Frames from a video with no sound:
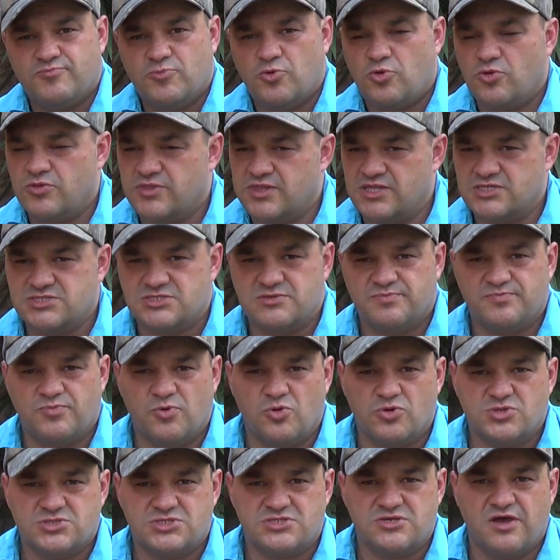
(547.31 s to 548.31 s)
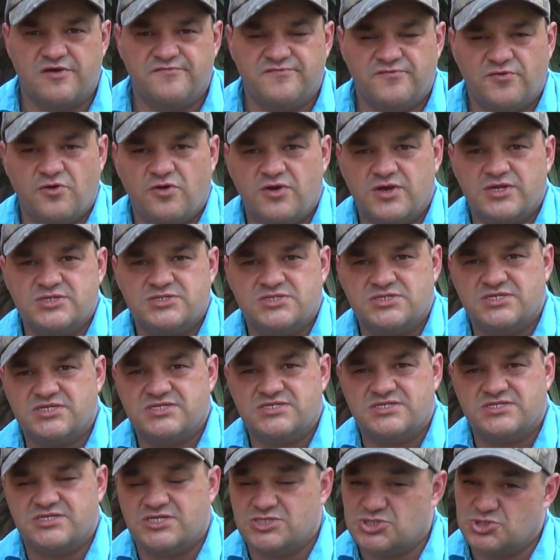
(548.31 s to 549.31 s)
All the support so far
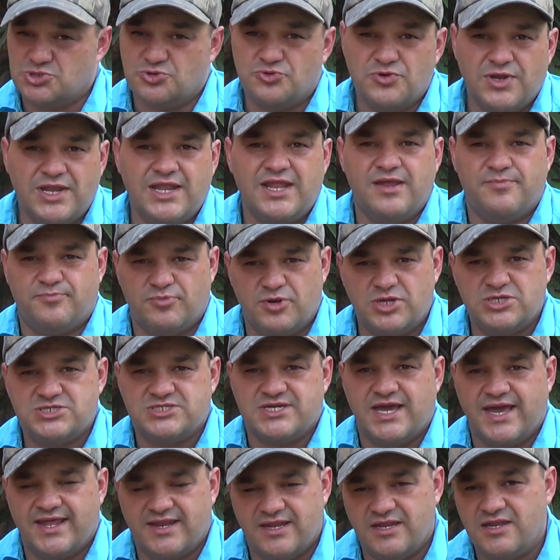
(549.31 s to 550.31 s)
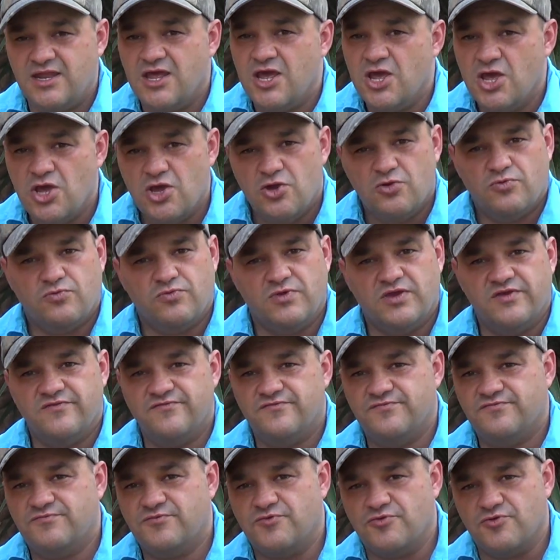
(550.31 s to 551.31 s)
is really appreciated.
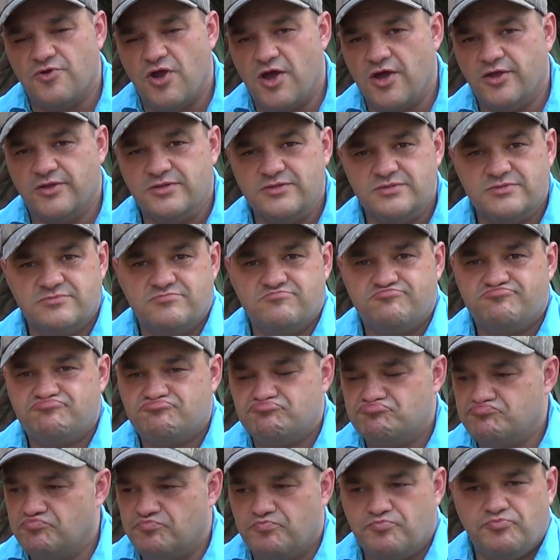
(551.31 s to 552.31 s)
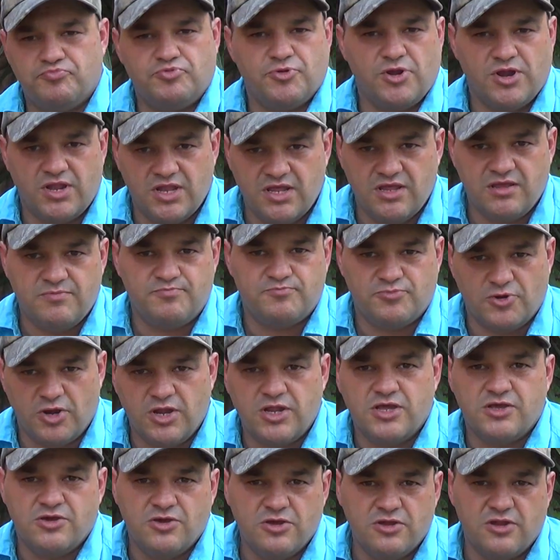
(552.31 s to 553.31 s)
We've grown
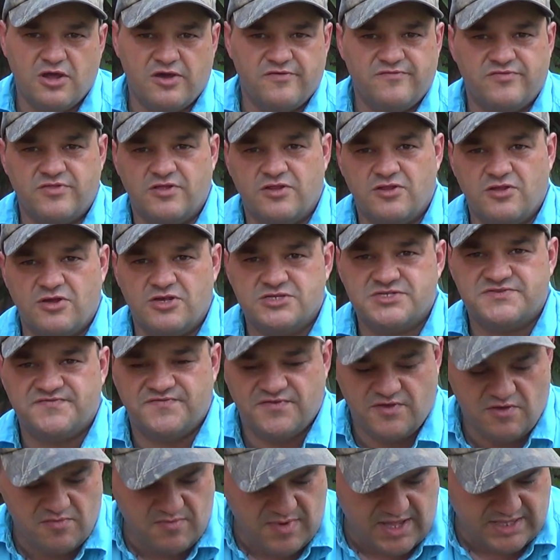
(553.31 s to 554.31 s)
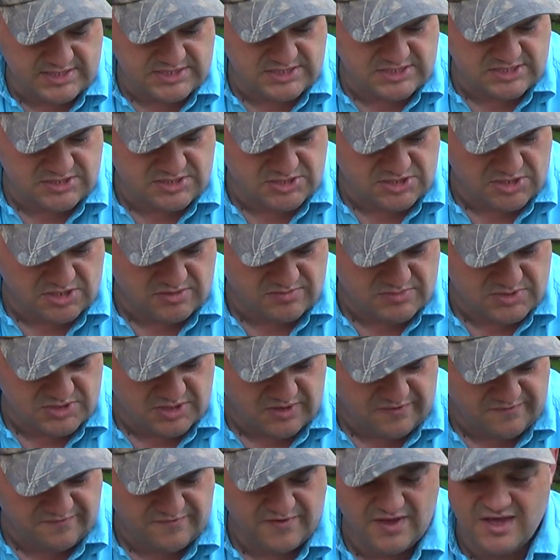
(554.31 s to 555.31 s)
pretty good over the last few months in terms
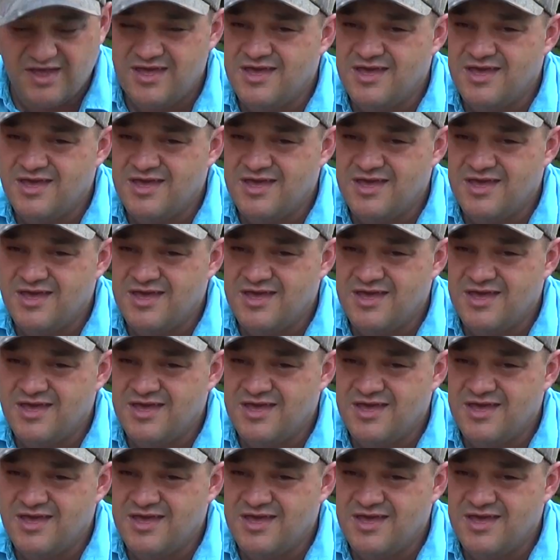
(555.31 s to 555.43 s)
of